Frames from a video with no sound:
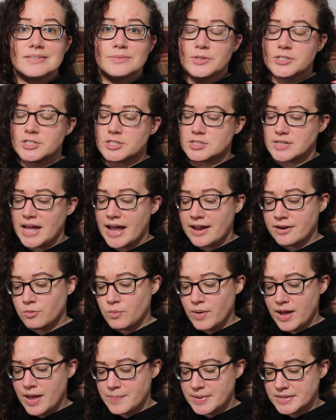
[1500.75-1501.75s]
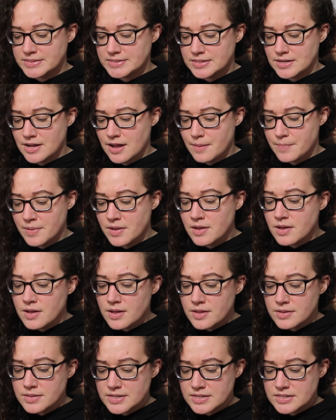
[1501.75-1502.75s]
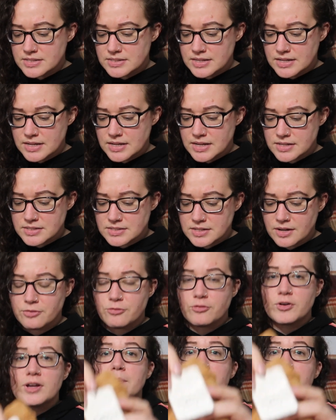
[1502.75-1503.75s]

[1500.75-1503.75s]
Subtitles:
which is kind of why I picked it up. This is Free